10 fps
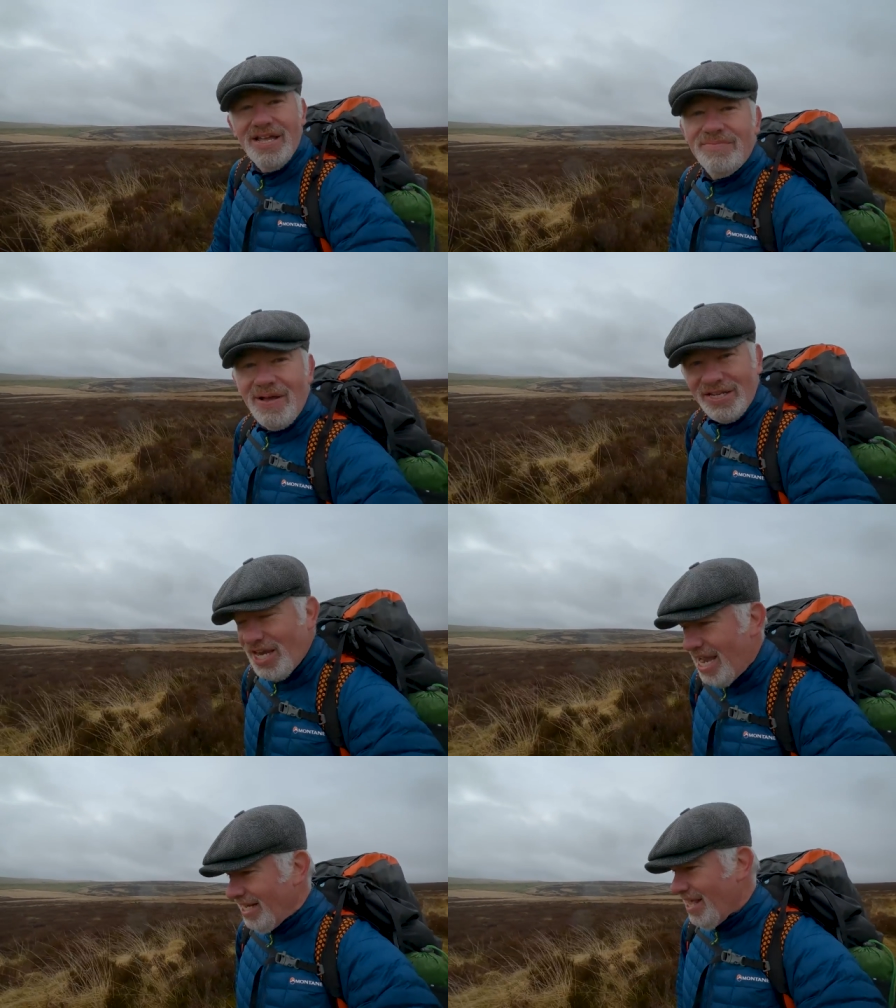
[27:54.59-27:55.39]
my
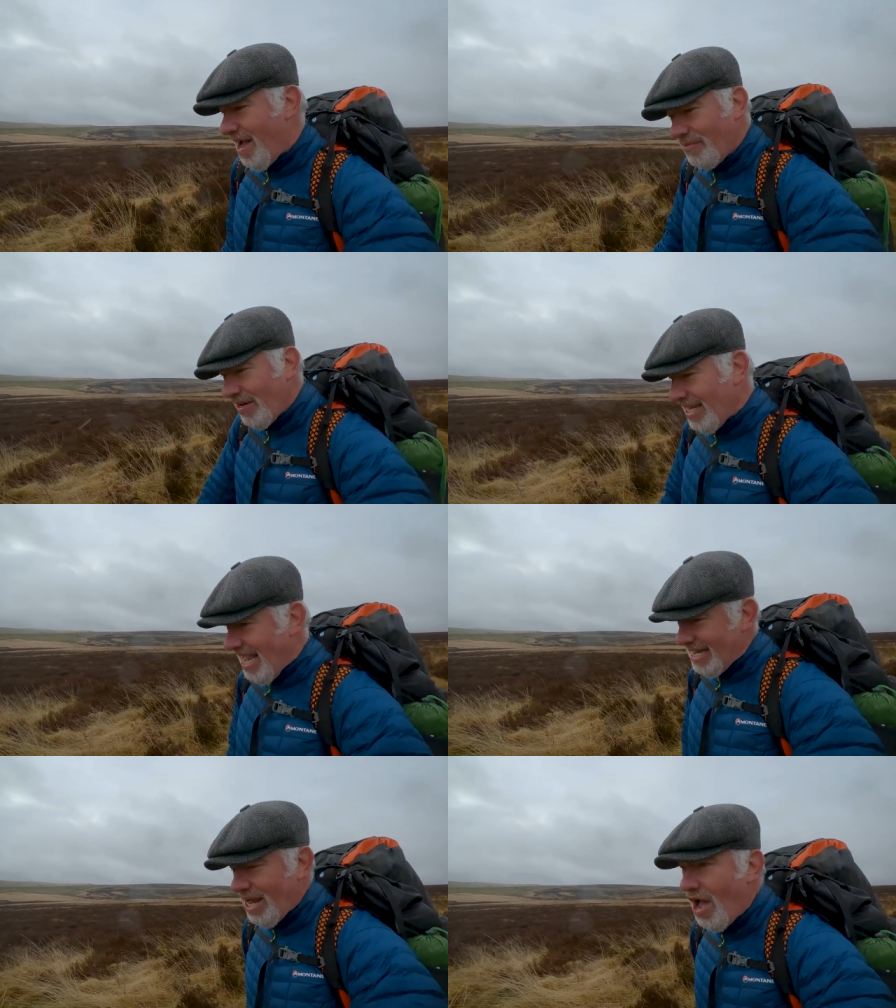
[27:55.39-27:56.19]
channel. I'm really
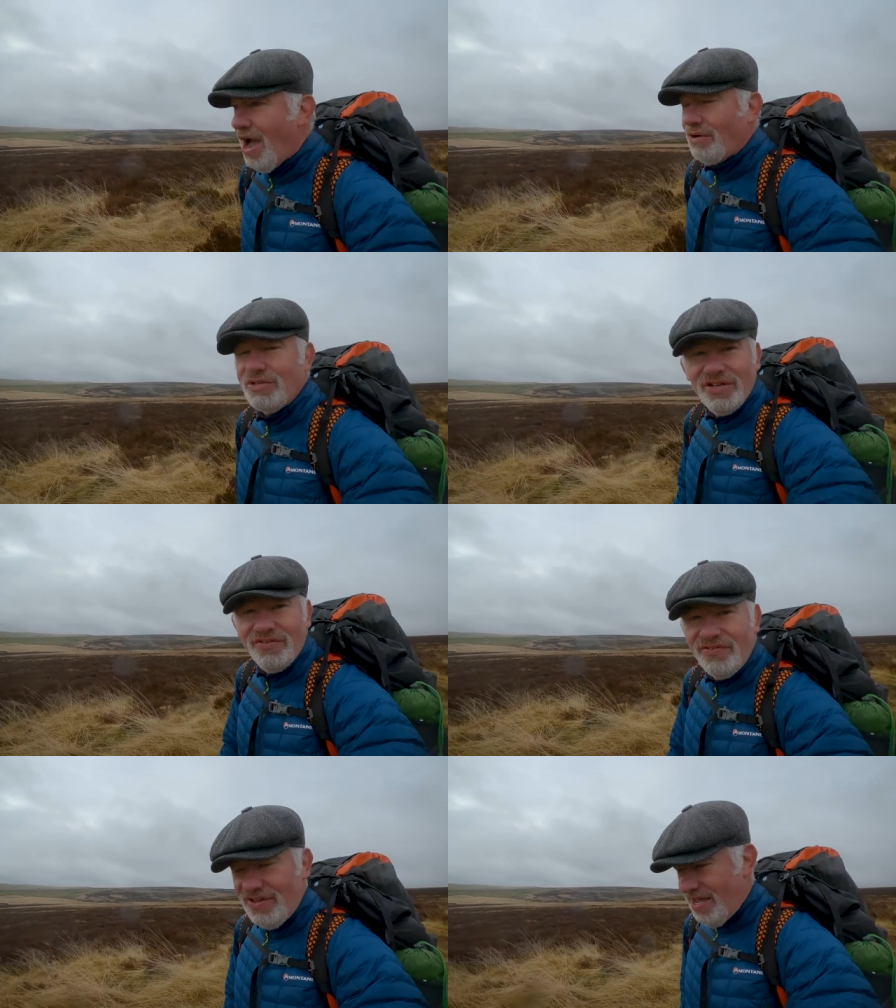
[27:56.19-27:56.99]
getting a lot out
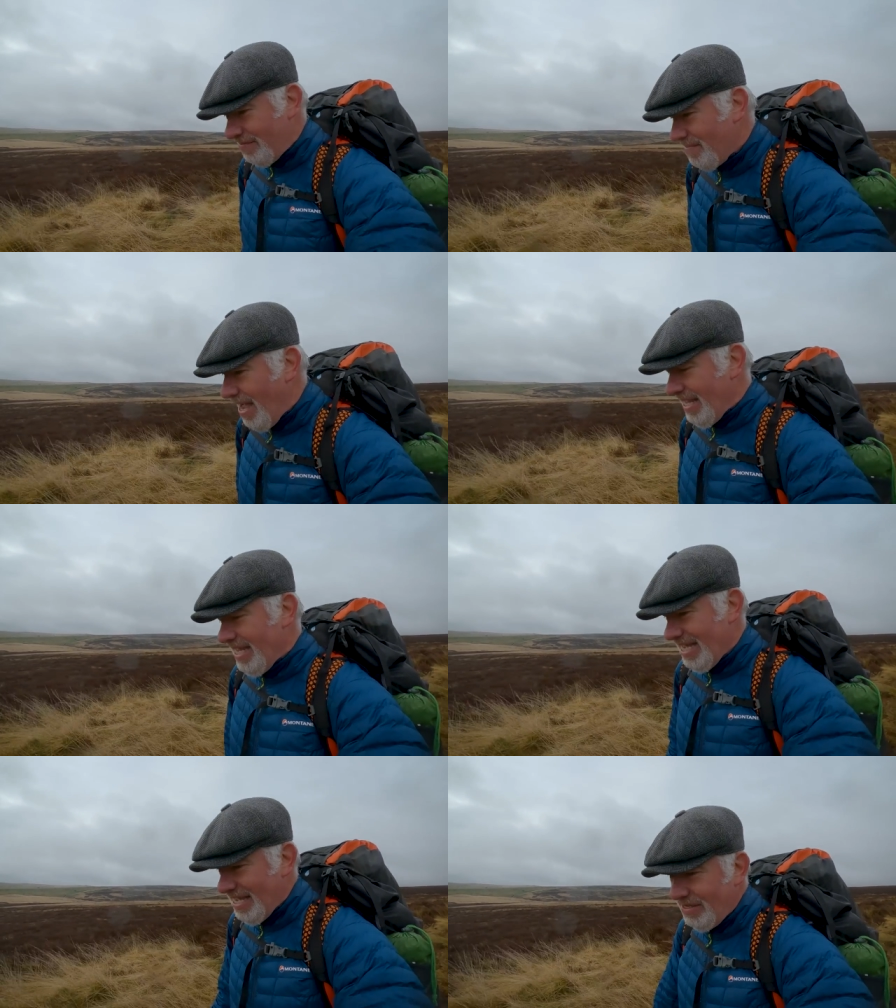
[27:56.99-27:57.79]
of uh, my
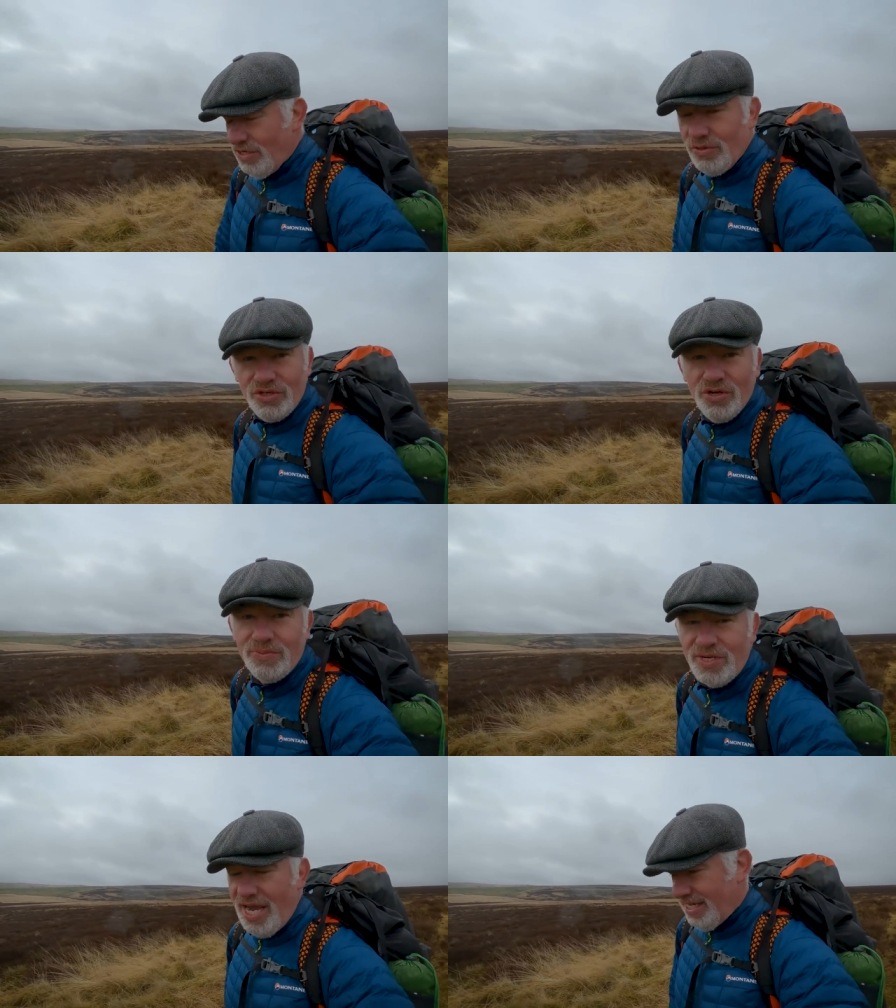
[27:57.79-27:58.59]
uh, YouTube
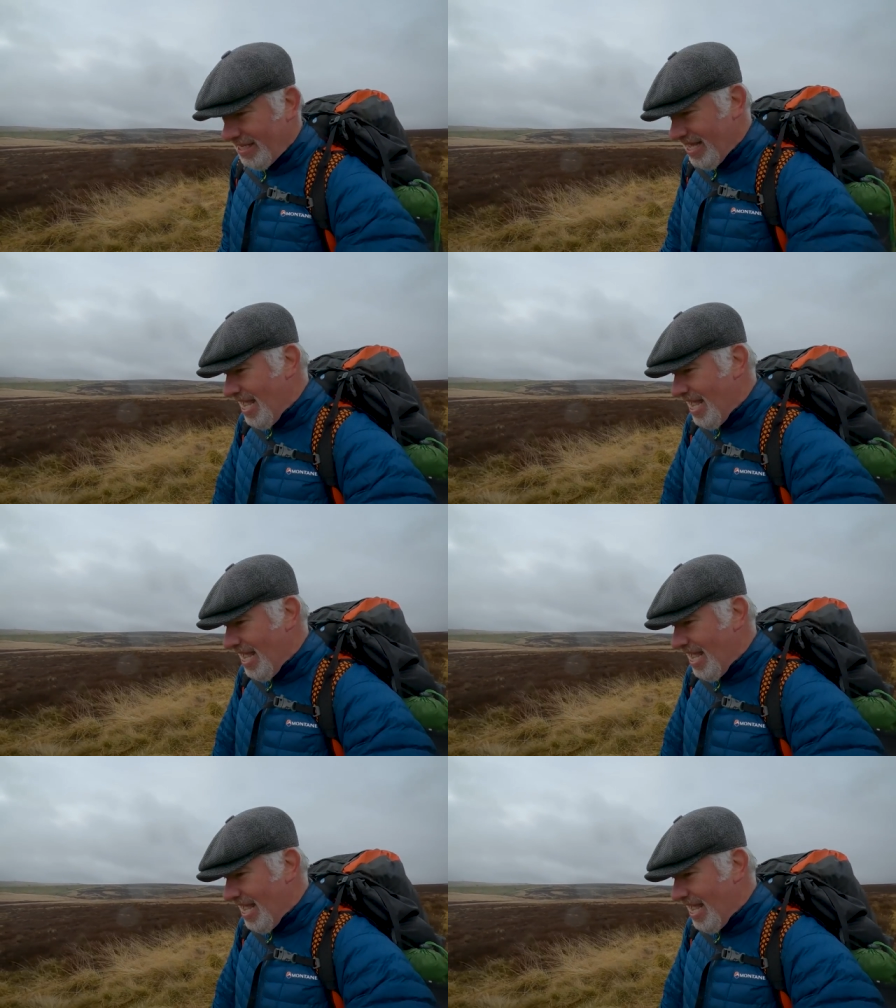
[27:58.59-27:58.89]
channel.